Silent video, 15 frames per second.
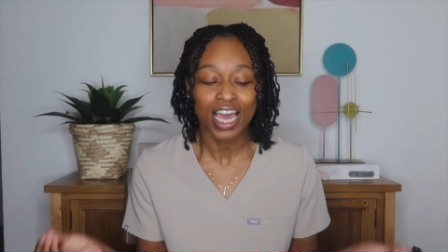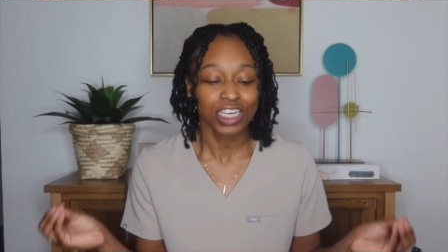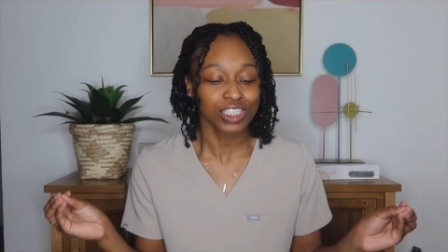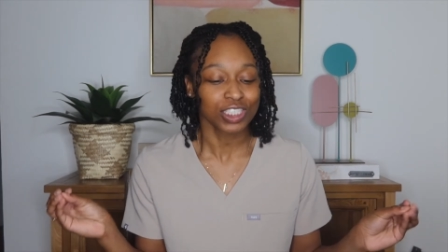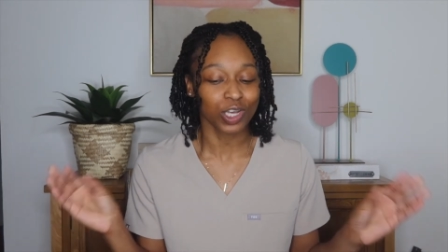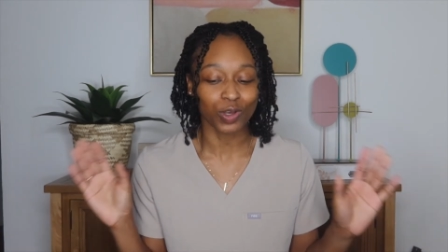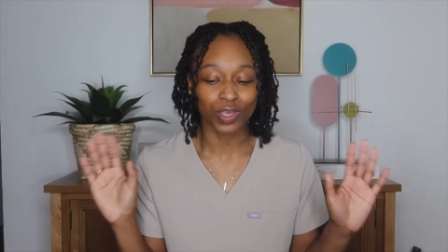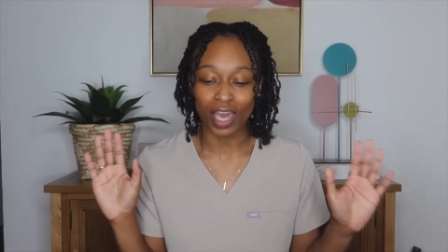
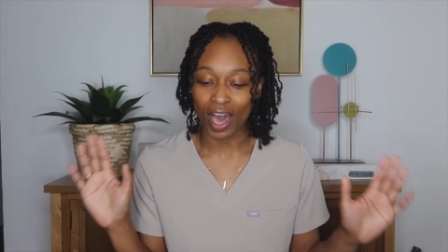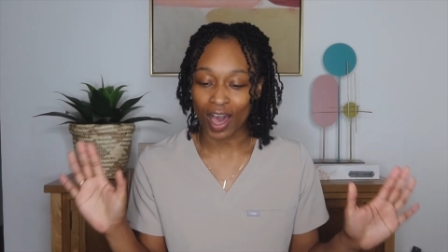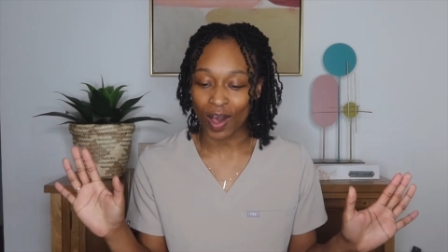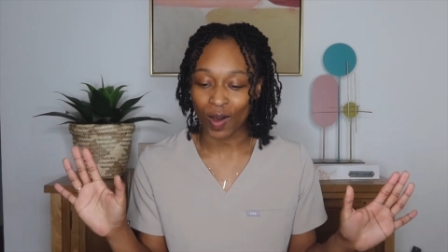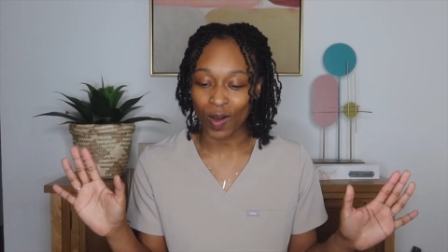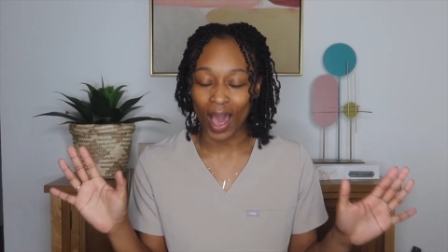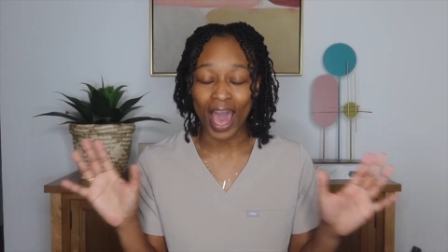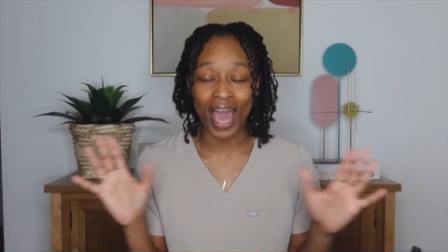So
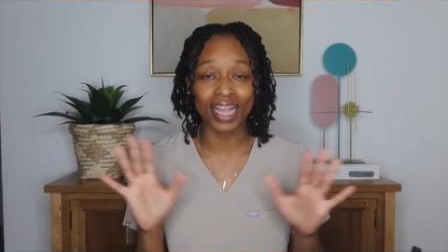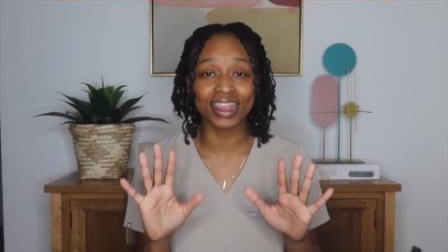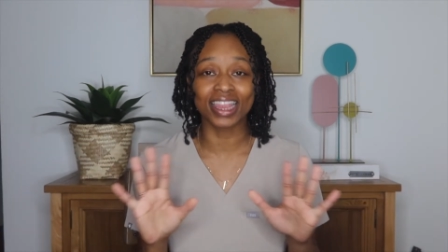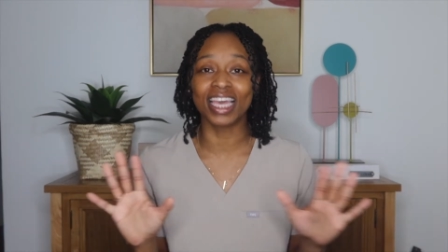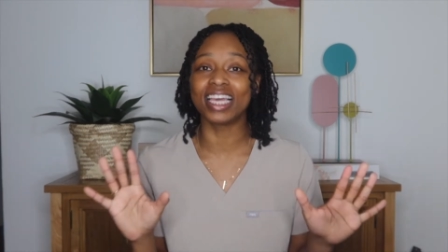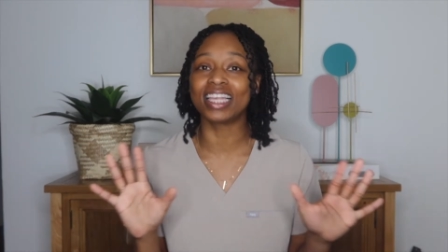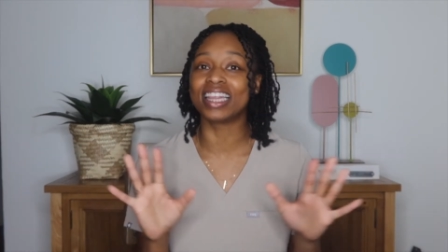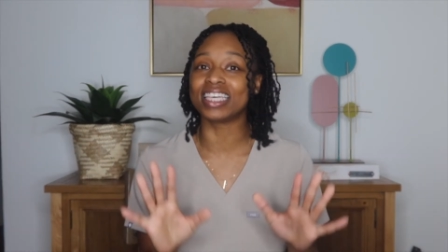y'all, I
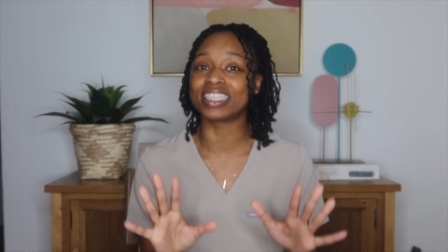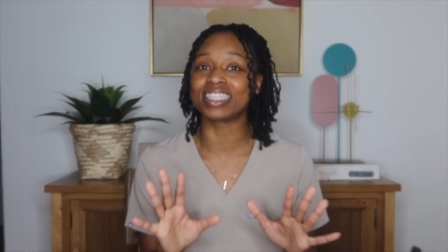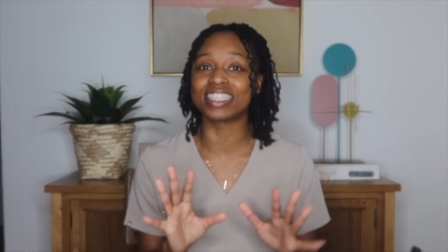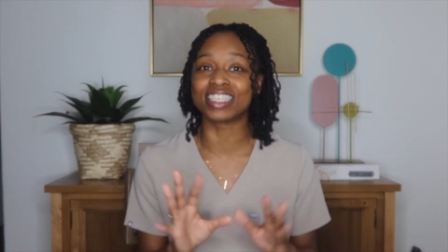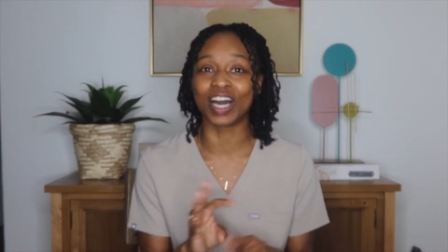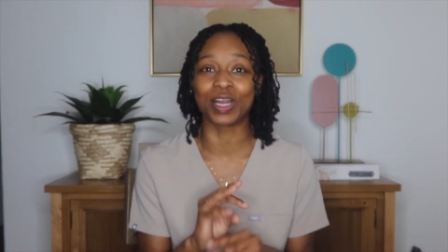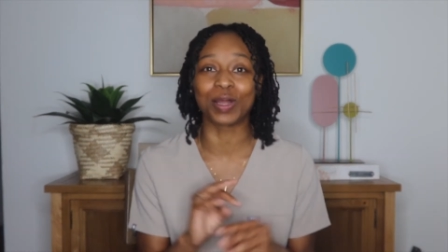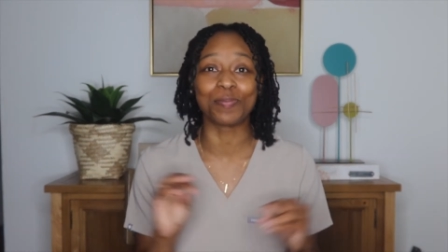think this is
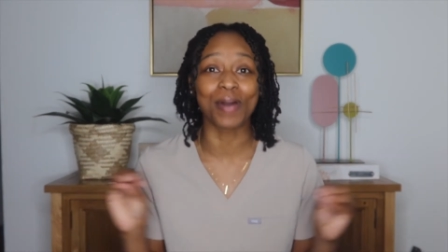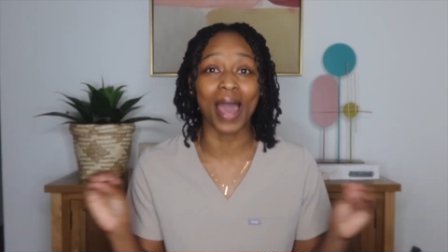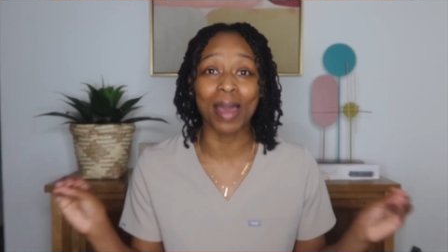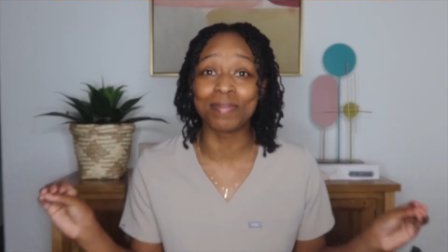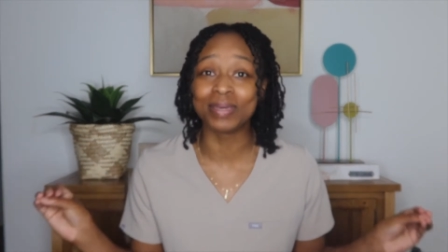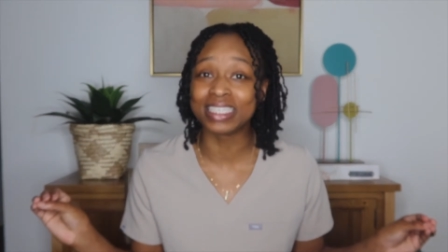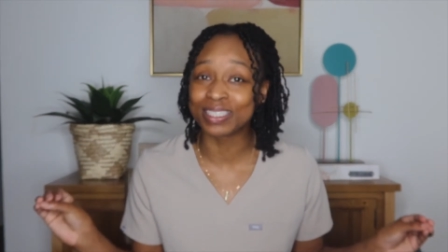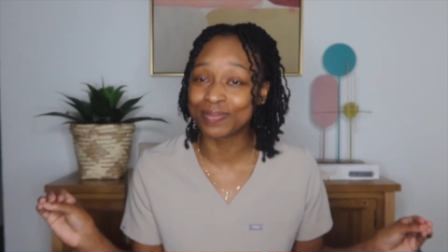gonna buy
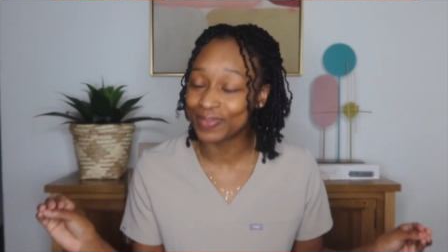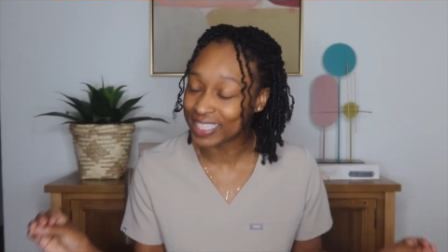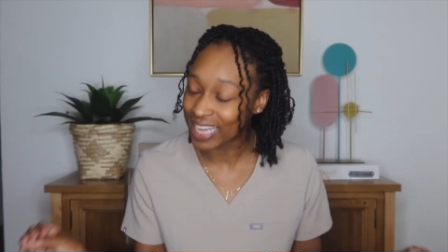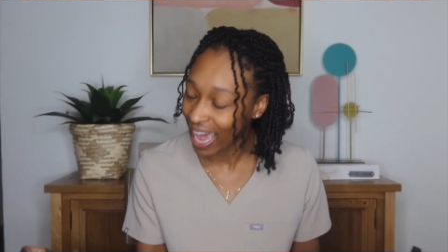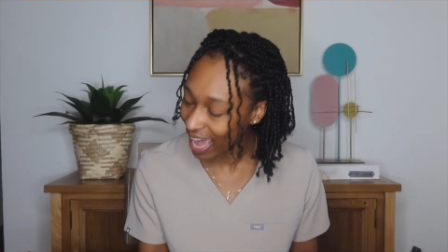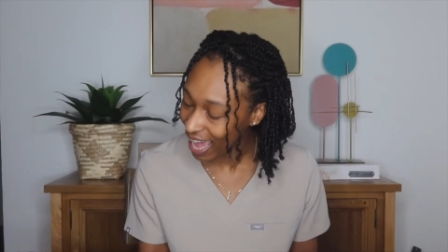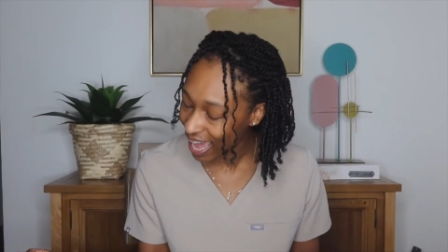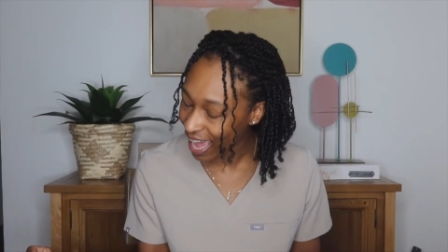me some
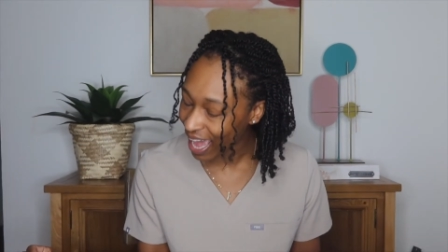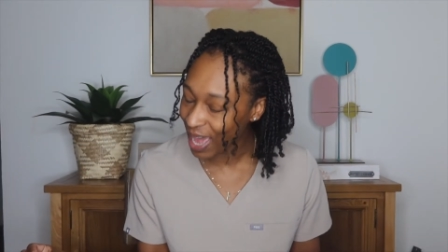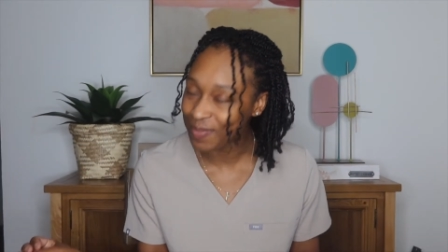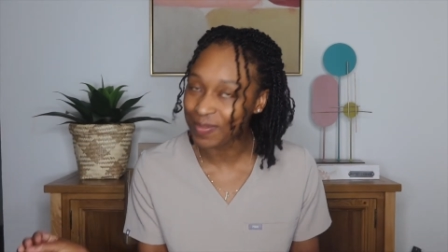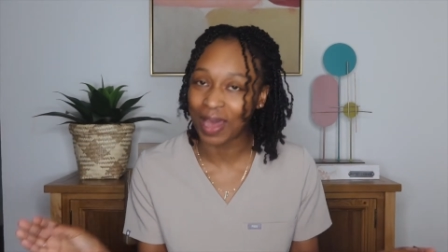time.